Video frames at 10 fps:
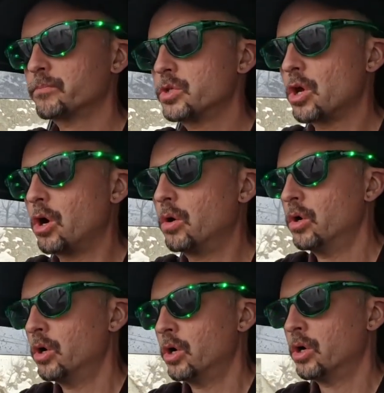So
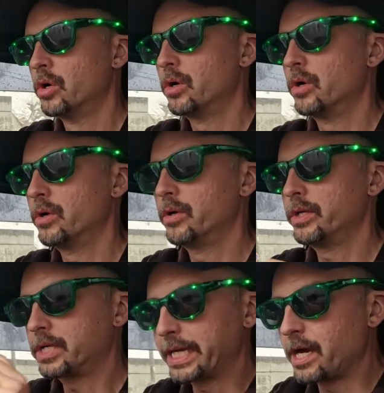
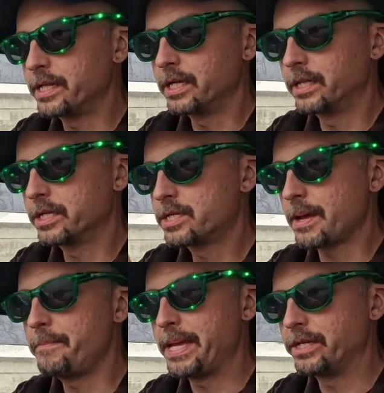you click on the
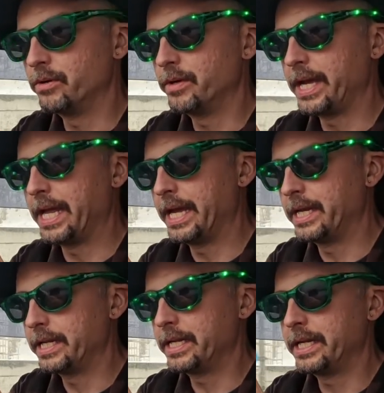sub menu,
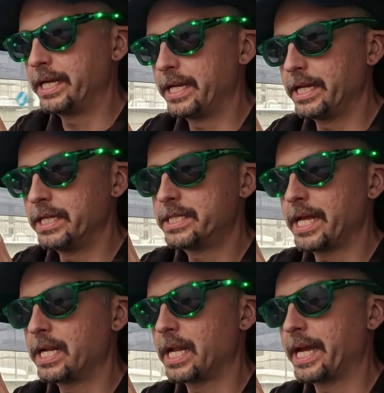and it
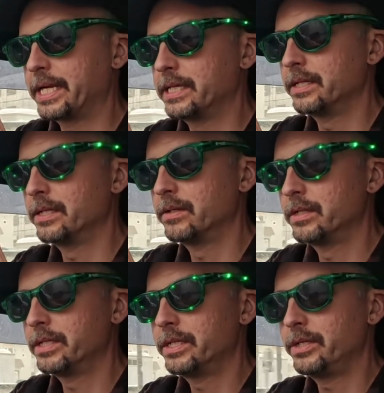said like
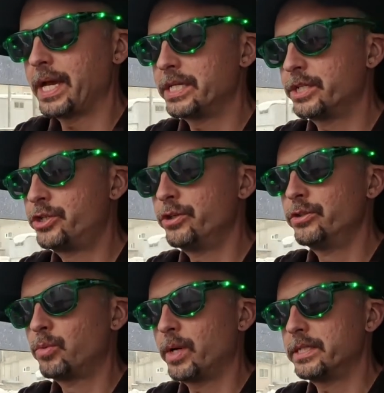you had to
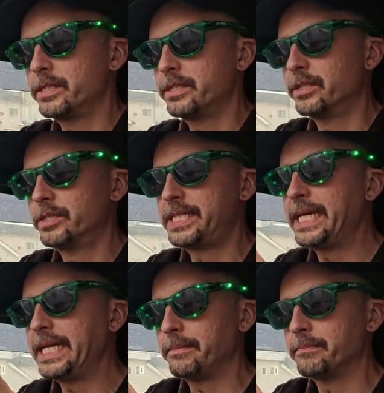choose what your
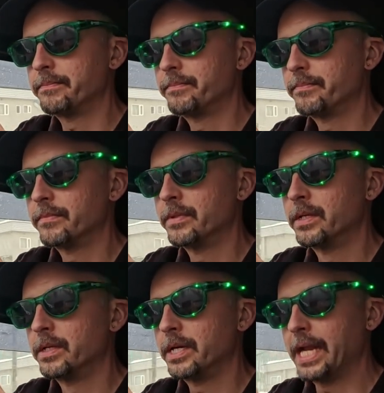team.
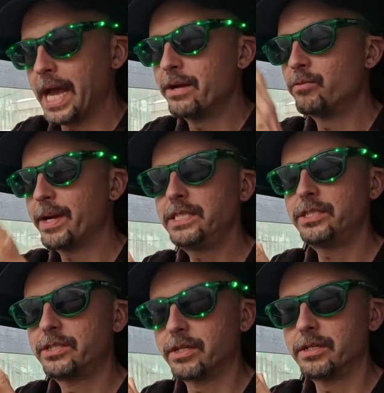And I had
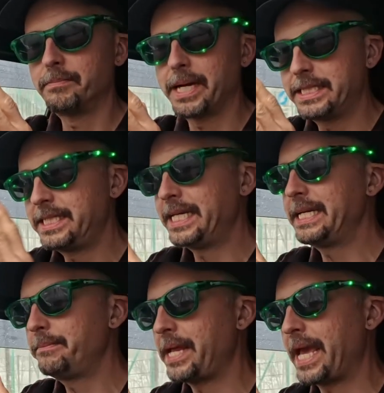registered my
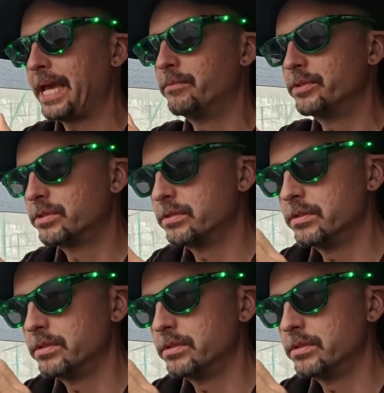team name was